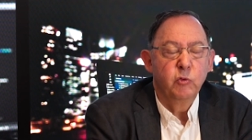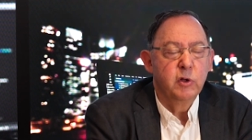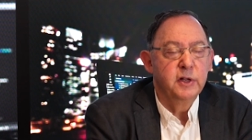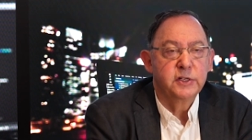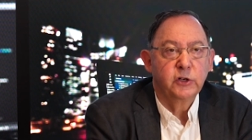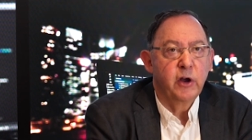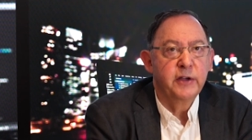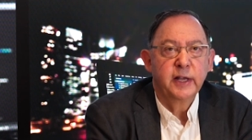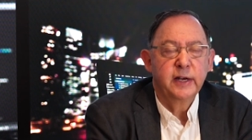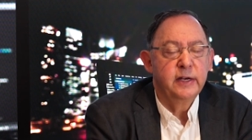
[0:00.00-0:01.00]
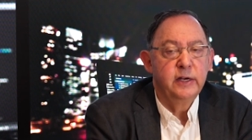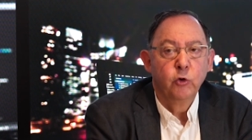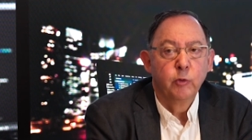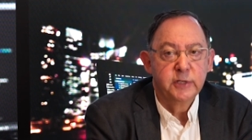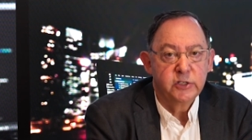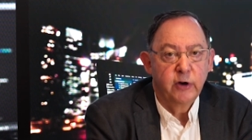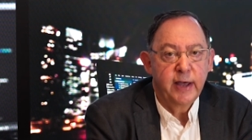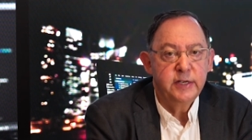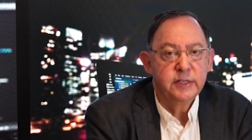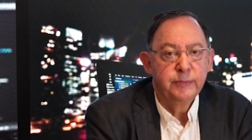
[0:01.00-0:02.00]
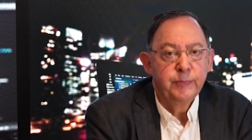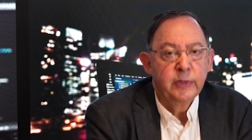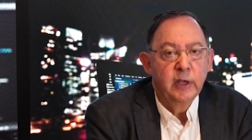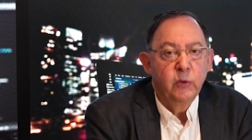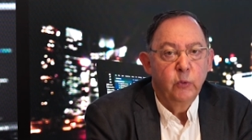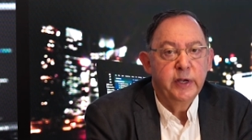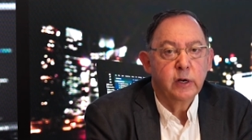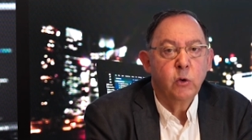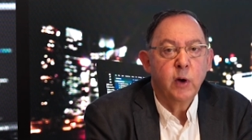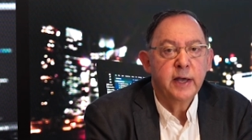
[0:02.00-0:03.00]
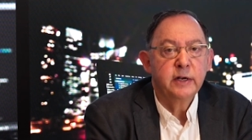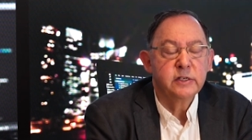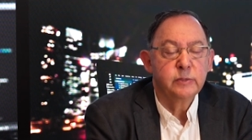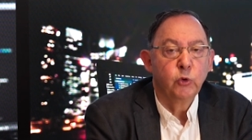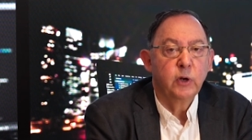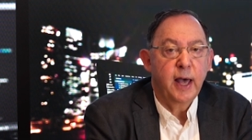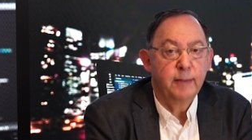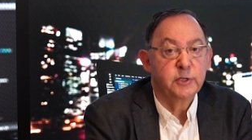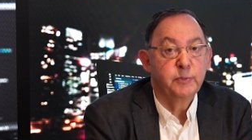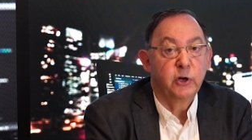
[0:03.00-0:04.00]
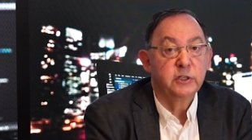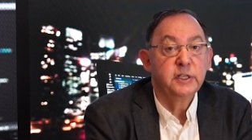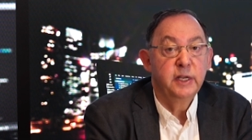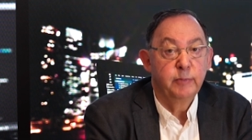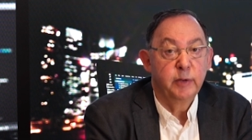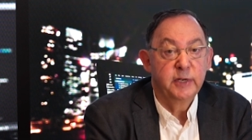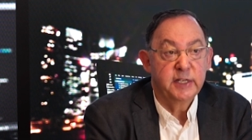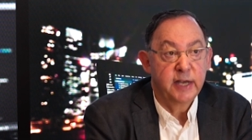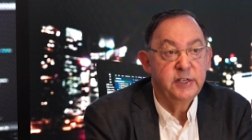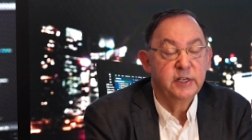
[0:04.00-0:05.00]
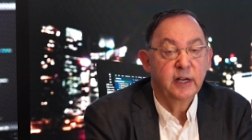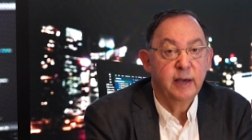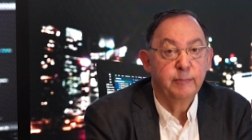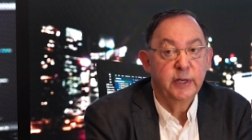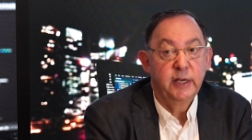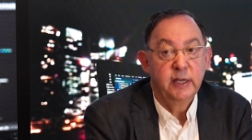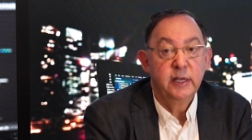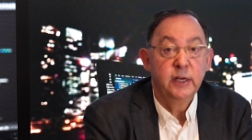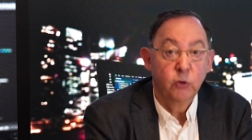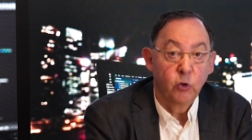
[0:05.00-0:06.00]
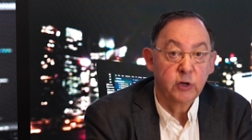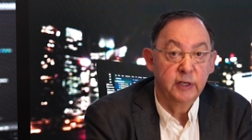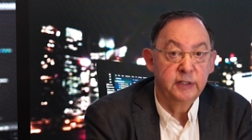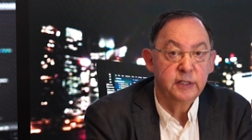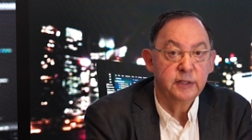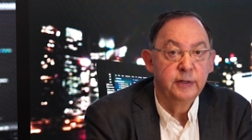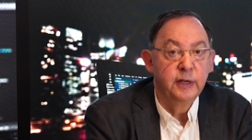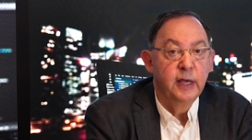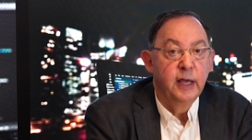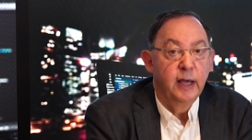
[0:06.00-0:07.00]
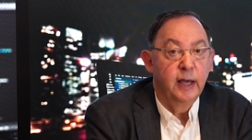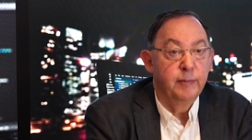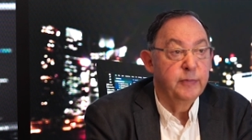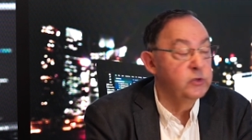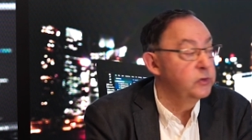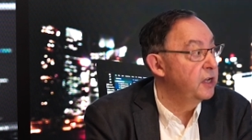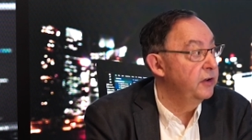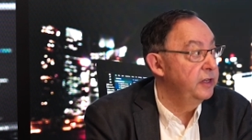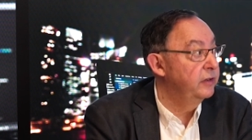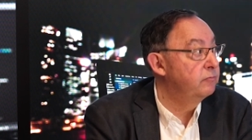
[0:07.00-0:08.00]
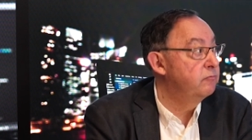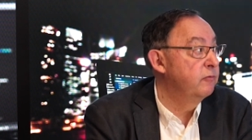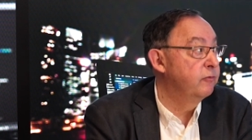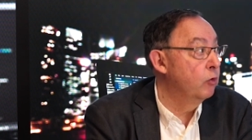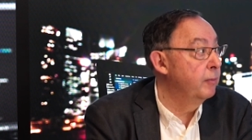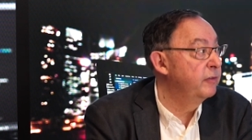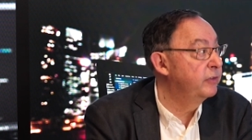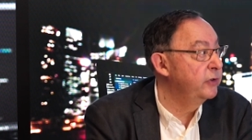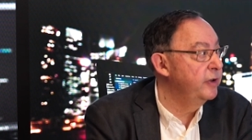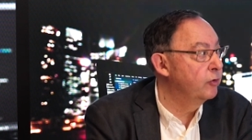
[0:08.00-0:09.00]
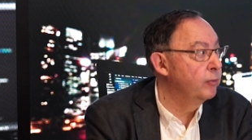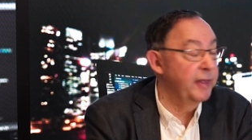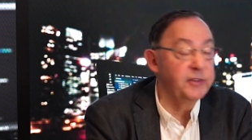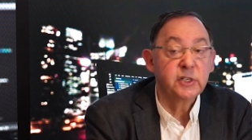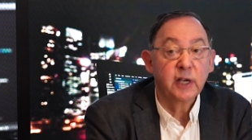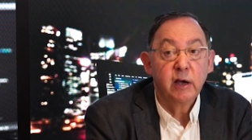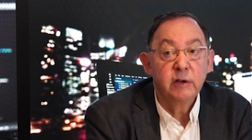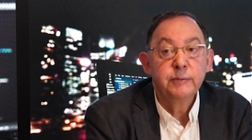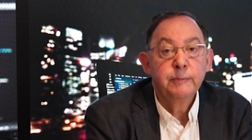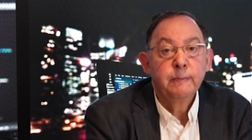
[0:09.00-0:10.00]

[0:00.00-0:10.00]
It's growing at an enormous rate. We acquired a small HubSpot implementation company in Auckland. This was only 3-4 months ago.